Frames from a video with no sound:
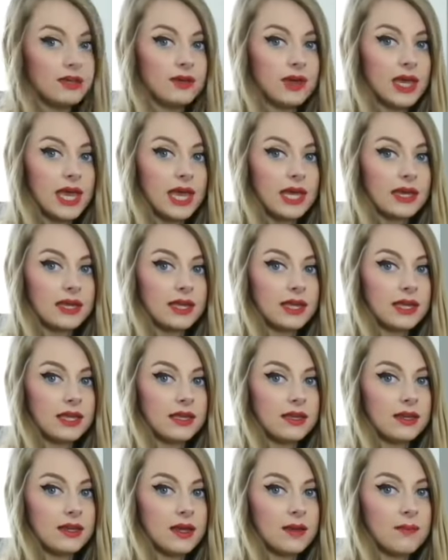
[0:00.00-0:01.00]
you add
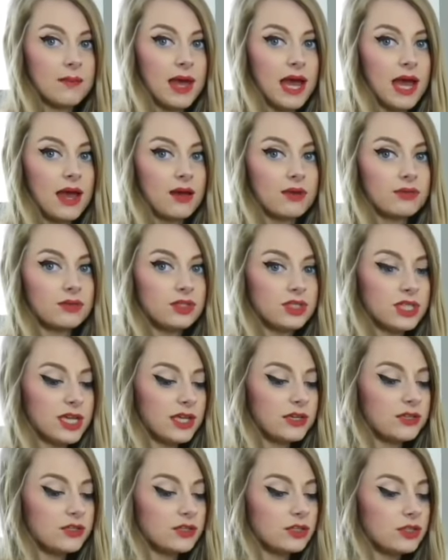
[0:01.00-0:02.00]
in about
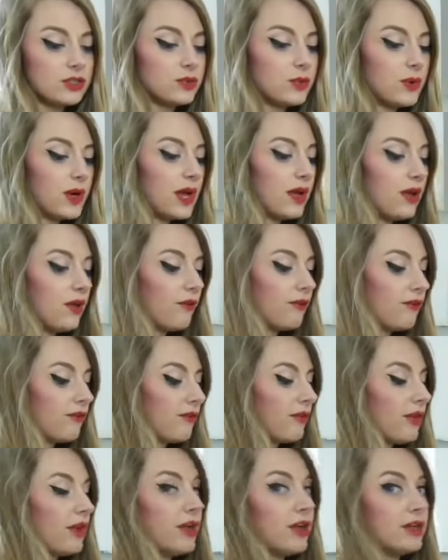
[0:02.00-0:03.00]
10 to
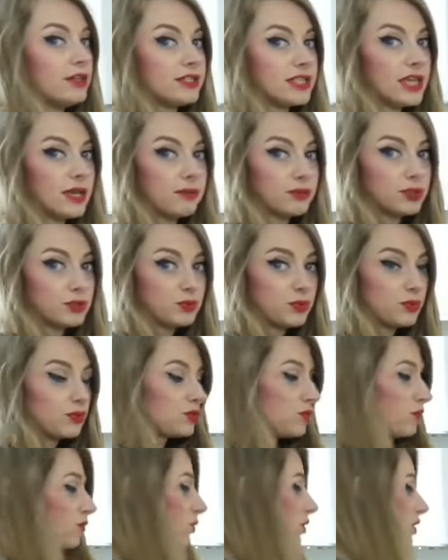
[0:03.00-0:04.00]
12
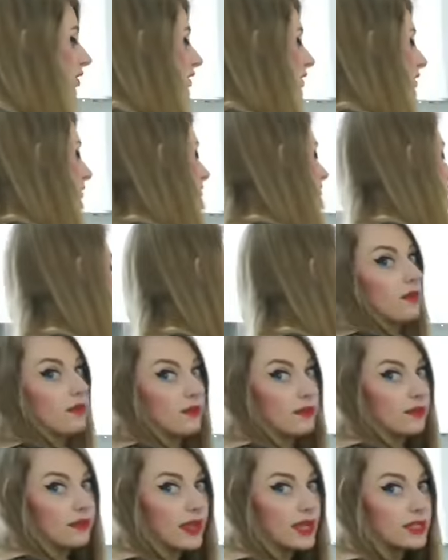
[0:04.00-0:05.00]
tablespoons of water.
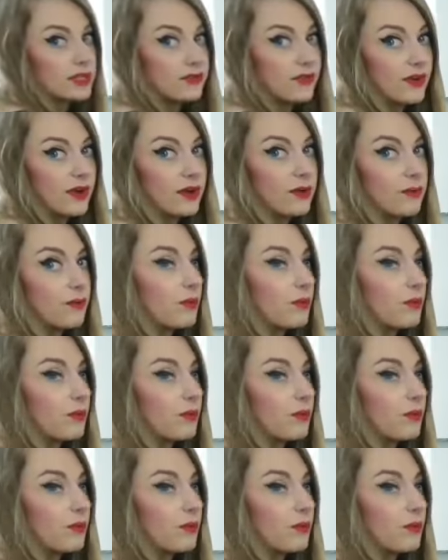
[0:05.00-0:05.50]
That's very